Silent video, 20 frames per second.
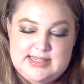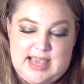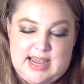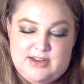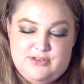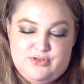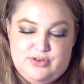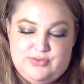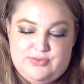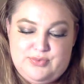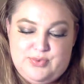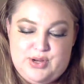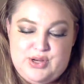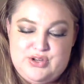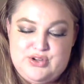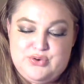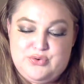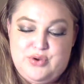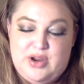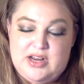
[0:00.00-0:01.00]
and driftwood
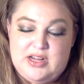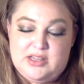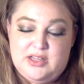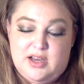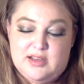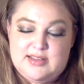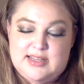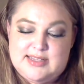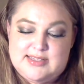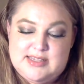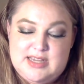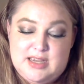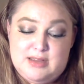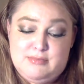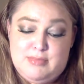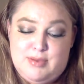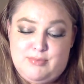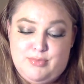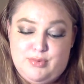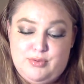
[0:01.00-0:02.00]
to create a long lasting and
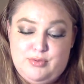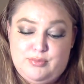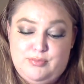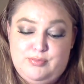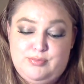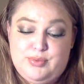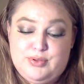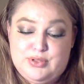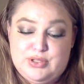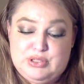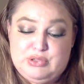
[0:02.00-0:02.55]
memorable